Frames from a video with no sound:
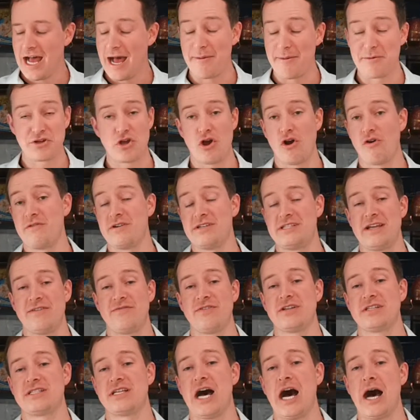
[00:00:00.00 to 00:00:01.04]
I'm going to go over
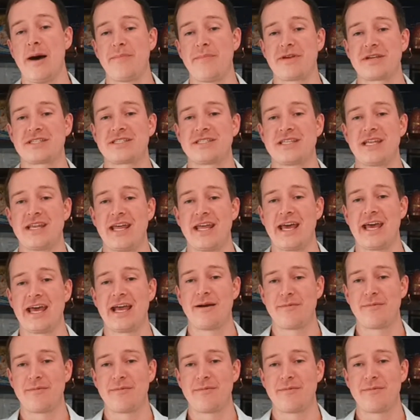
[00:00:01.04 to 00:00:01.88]
different topics today.